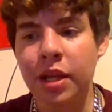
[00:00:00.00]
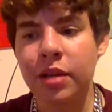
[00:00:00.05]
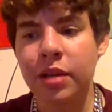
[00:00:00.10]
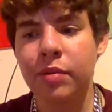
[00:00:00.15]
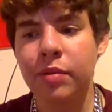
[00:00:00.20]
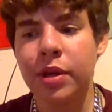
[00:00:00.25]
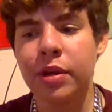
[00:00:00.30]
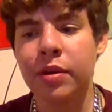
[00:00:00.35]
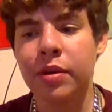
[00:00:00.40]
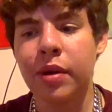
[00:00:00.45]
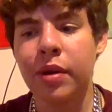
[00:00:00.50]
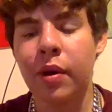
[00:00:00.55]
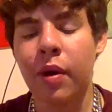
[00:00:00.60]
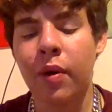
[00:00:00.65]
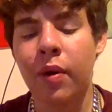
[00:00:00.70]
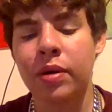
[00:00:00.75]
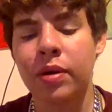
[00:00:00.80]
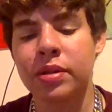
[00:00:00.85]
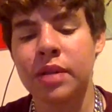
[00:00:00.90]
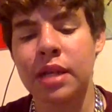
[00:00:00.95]
we'd
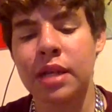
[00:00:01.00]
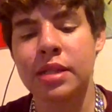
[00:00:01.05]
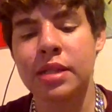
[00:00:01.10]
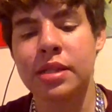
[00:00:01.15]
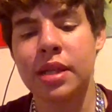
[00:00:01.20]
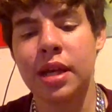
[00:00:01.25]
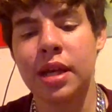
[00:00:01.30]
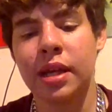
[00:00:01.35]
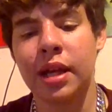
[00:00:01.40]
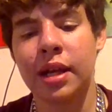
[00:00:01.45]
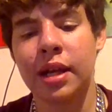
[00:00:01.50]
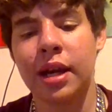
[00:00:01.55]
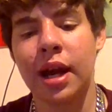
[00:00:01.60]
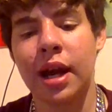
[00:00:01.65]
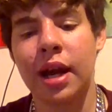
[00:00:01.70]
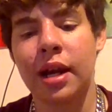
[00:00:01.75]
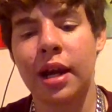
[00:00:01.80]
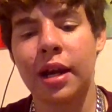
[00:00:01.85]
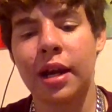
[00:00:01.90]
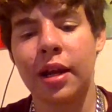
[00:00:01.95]
always like sit like
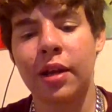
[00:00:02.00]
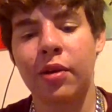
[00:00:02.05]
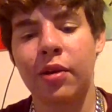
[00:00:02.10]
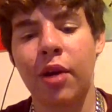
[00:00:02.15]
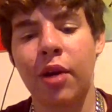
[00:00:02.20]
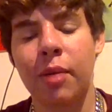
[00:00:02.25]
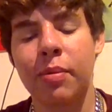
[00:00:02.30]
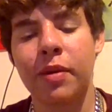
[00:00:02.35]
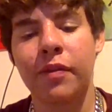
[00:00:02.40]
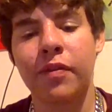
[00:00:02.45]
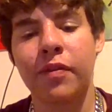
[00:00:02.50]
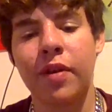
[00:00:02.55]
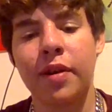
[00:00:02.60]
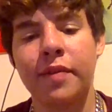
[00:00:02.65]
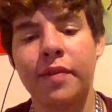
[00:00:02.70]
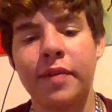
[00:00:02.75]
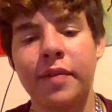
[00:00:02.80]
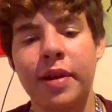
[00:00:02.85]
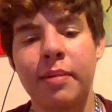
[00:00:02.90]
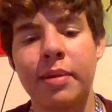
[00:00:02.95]
kind of like on the carpet in front
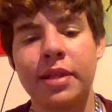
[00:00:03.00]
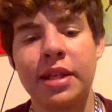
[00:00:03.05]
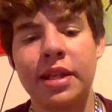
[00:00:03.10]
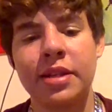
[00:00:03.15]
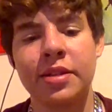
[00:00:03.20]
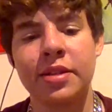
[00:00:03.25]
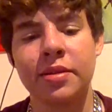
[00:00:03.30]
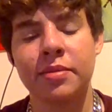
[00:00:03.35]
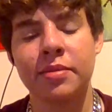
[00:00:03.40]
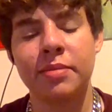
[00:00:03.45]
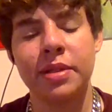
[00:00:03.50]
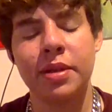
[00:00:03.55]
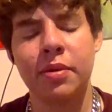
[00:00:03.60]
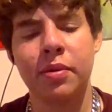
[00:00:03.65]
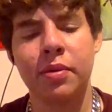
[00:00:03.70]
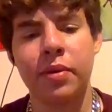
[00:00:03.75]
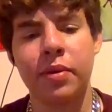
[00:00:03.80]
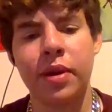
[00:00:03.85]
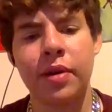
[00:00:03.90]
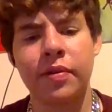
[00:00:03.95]
of it. And my teacher would be
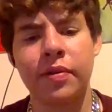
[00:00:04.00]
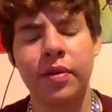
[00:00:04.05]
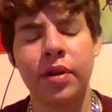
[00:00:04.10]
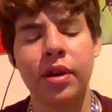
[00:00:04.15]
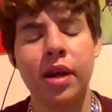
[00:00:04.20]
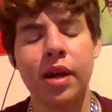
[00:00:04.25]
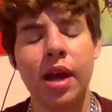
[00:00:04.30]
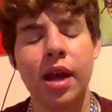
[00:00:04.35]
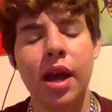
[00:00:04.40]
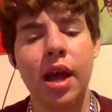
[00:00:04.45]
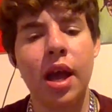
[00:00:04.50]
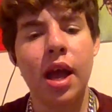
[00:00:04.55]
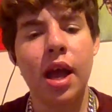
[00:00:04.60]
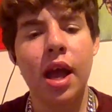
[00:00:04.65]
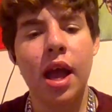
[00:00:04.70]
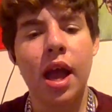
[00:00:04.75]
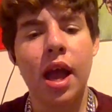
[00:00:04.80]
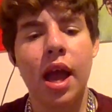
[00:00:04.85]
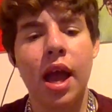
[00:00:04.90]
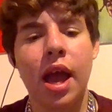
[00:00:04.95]
doing whatever,
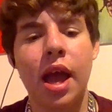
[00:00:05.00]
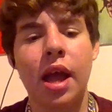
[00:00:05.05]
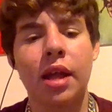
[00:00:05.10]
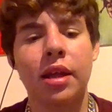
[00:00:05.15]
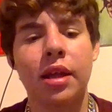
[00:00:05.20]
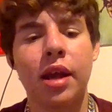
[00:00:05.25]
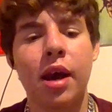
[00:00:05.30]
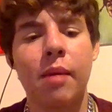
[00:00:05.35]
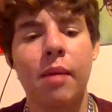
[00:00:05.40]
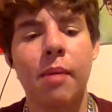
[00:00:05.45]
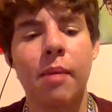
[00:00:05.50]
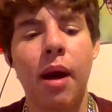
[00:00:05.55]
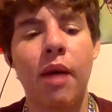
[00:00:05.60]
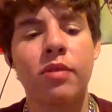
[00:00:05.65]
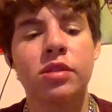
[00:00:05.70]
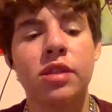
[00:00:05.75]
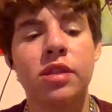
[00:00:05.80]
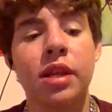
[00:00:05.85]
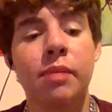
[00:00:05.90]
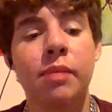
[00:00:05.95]
and I
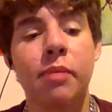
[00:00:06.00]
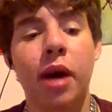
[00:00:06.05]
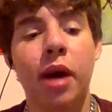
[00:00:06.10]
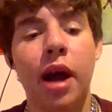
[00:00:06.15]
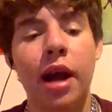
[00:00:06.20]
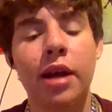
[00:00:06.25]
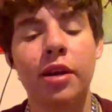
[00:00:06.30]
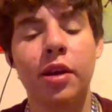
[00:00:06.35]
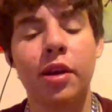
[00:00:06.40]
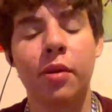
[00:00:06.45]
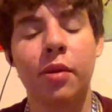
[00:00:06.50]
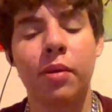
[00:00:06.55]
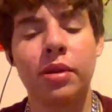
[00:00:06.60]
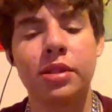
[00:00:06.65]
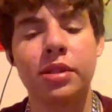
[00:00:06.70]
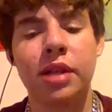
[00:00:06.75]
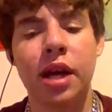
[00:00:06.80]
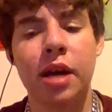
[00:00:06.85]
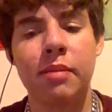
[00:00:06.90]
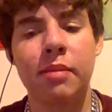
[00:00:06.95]
was sitting behind her
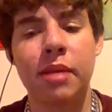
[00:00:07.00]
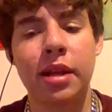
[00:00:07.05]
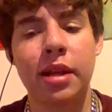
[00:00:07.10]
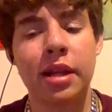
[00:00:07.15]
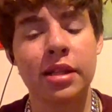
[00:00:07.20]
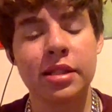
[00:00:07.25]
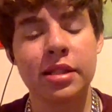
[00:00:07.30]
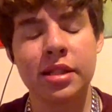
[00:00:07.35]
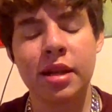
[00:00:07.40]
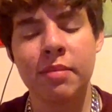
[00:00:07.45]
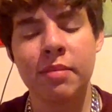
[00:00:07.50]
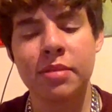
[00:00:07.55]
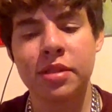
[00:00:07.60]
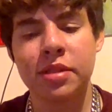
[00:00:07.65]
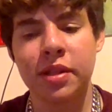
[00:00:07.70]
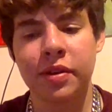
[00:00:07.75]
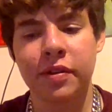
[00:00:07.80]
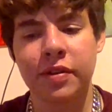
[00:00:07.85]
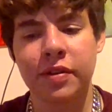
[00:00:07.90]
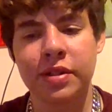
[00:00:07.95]
one time, and like this is how much
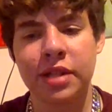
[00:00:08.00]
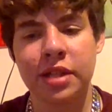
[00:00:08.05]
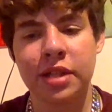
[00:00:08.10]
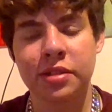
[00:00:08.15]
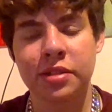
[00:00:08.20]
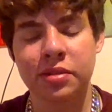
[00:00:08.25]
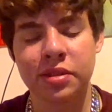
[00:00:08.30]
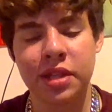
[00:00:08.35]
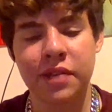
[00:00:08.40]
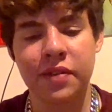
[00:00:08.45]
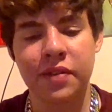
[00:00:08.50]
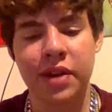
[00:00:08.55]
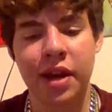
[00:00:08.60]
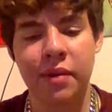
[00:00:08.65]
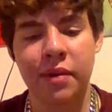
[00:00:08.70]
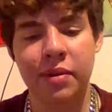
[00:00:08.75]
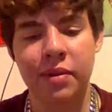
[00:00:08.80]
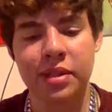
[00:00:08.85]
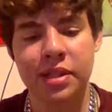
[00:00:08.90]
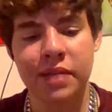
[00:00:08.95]
like a sexual deviant
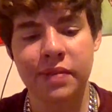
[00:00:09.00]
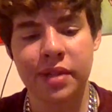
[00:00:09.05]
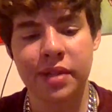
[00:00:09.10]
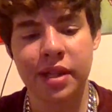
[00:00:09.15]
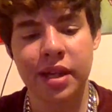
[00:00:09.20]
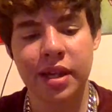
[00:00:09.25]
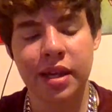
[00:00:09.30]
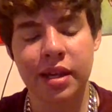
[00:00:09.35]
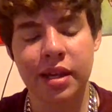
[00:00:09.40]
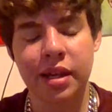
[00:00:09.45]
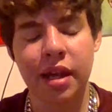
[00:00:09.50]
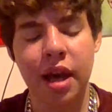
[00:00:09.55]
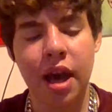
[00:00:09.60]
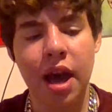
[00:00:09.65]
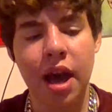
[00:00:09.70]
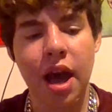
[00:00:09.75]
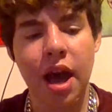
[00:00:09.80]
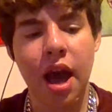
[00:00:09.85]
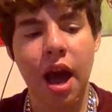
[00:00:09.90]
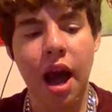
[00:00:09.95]
I was even then.
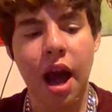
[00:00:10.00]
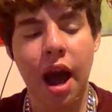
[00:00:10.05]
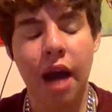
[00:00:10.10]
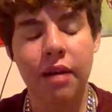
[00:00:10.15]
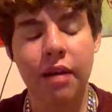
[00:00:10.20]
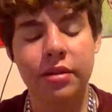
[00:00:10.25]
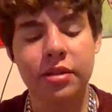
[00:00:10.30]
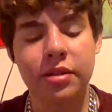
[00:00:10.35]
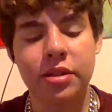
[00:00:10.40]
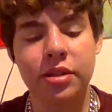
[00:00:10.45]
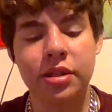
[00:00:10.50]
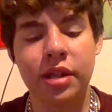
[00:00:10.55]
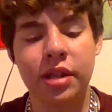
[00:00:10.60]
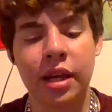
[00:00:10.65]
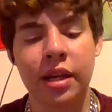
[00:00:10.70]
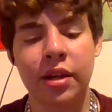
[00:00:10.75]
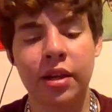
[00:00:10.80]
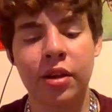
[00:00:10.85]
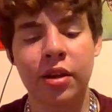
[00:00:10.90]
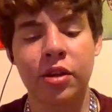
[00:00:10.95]
I was just
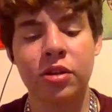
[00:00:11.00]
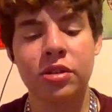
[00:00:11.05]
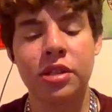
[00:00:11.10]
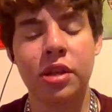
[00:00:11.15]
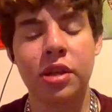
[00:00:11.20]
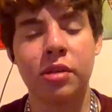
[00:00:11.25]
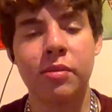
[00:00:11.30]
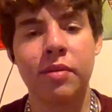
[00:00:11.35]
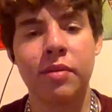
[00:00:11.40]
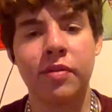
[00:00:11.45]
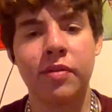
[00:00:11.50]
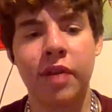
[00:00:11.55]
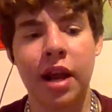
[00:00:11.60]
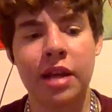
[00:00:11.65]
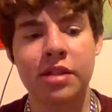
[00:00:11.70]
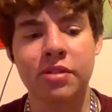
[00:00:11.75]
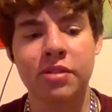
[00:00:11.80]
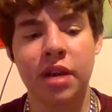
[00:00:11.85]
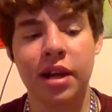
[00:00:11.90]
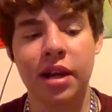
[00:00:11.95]
like, you could see a little bit of her
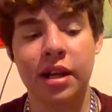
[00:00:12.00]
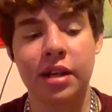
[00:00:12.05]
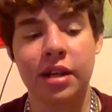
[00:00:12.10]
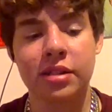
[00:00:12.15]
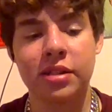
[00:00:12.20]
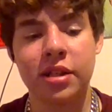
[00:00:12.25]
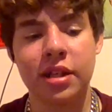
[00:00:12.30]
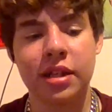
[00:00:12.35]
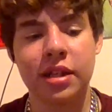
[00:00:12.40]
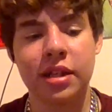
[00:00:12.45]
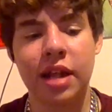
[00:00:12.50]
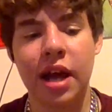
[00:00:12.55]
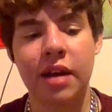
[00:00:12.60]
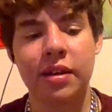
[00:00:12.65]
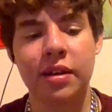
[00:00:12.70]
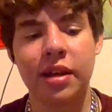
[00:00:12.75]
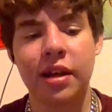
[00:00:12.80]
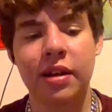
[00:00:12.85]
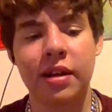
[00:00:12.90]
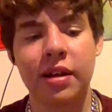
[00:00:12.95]
ass crack. I was looking
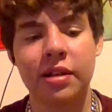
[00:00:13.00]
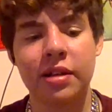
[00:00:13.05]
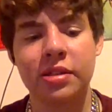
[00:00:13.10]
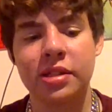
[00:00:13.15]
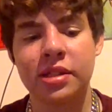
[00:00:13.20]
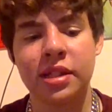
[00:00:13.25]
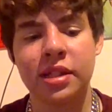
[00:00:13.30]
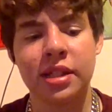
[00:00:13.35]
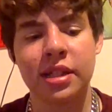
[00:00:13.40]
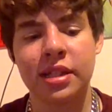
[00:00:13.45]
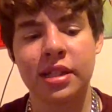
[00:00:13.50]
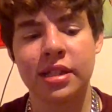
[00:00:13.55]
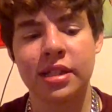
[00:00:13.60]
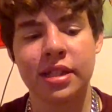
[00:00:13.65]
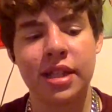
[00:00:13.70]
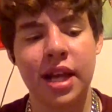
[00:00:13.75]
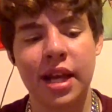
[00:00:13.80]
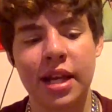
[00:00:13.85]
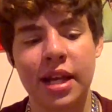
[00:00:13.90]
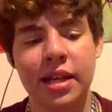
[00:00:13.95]
down there, and I was just
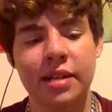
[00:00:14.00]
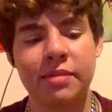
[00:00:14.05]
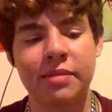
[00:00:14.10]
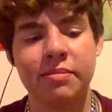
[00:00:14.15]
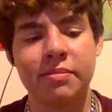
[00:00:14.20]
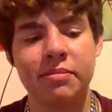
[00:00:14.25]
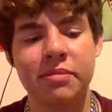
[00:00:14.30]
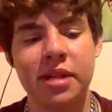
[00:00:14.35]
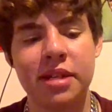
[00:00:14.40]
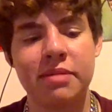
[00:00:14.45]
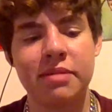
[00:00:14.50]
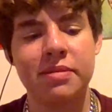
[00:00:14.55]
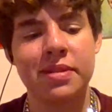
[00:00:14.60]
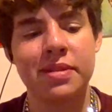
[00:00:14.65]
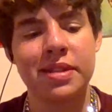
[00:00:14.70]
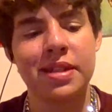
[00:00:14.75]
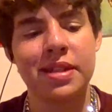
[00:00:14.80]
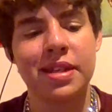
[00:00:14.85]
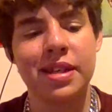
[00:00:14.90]
thinking, damn, baby,